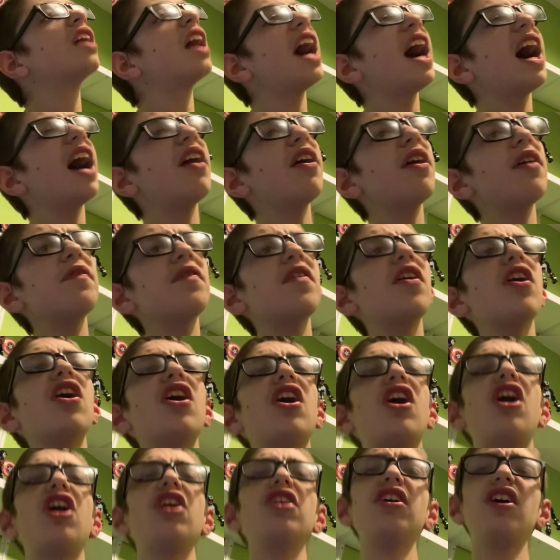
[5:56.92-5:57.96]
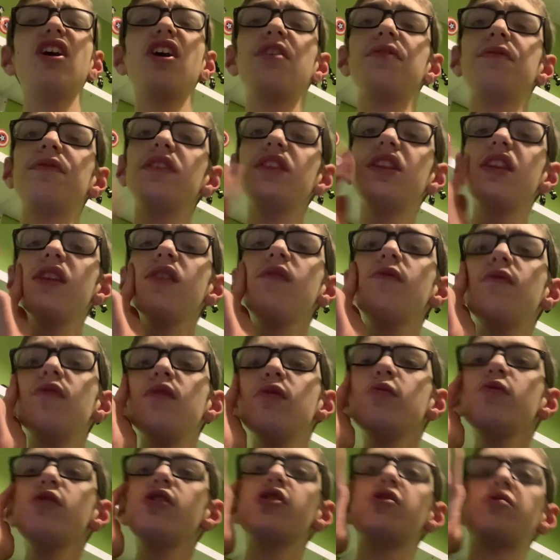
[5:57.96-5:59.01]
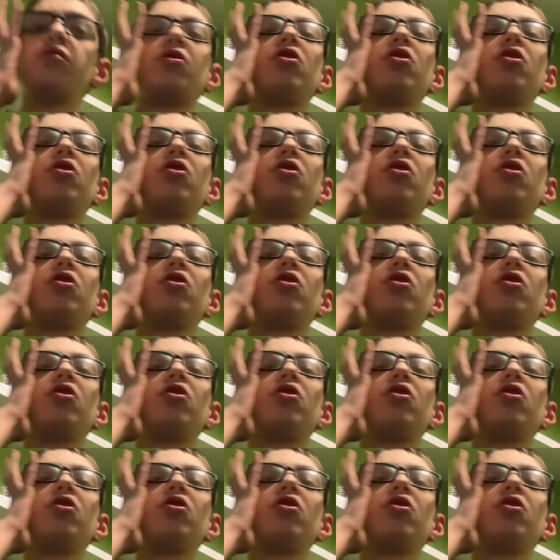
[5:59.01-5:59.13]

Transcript: However, I thought this film just